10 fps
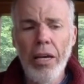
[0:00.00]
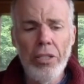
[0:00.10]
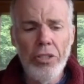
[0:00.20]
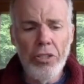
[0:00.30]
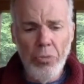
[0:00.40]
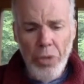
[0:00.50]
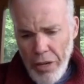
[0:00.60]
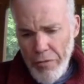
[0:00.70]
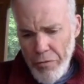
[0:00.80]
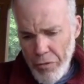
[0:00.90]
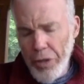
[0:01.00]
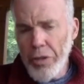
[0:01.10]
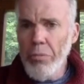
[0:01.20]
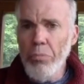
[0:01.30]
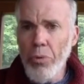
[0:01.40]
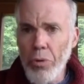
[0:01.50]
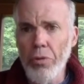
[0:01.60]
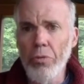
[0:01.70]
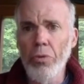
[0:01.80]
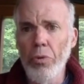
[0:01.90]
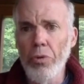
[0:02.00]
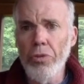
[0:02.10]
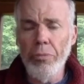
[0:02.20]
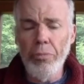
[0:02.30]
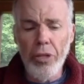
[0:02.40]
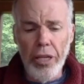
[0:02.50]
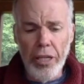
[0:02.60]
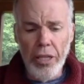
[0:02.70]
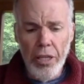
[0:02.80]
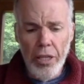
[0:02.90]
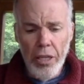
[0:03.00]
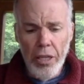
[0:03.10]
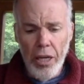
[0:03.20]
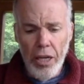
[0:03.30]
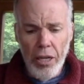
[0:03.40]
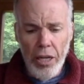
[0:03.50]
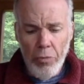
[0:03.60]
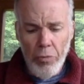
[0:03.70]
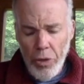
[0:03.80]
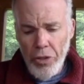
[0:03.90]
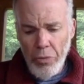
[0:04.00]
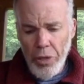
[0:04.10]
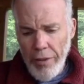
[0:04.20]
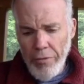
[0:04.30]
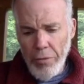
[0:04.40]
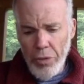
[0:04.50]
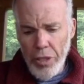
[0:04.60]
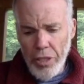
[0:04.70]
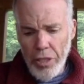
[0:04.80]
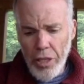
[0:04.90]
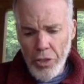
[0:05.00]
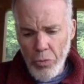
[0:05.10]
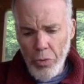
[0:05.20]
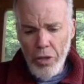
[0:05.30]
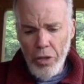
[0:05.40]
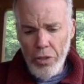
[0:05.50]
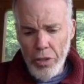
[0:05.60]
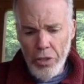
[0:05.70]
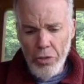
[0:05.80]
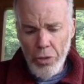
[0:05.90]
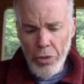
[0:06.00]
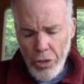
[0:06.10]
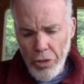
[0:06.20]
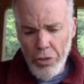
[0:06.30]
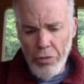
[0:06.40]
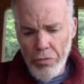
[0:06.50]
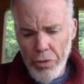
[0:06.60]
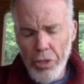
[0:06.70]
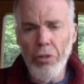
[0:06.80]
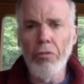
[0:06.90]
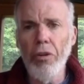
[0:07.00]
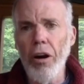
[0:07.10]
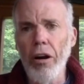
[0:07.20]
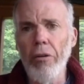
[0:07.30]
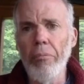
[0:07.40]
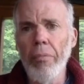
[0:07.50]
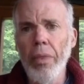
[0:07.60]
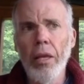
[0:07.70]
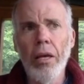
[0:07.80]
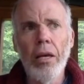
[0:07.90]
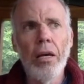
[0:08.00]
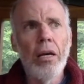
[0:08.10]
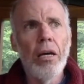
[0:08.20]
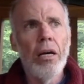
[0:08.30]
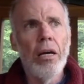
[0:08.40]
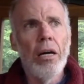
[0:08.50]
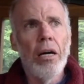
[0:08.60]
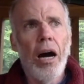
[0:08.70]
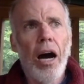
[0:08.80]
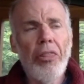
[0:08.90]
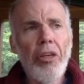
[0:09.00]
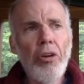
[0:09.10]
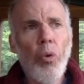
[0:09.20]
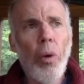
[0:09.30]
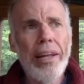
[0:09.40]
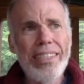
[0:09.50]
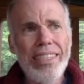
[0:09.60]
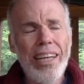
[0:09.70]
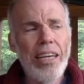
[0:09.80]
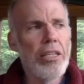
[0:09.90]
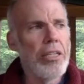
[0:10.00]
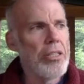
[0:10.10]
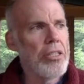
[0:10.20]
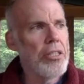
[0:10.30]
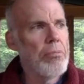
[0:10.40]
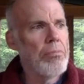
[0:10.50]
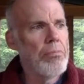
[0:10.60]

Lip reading: And so we have a very important role to play, and one that we haven't played as well as we could have so far. I think a way to say it is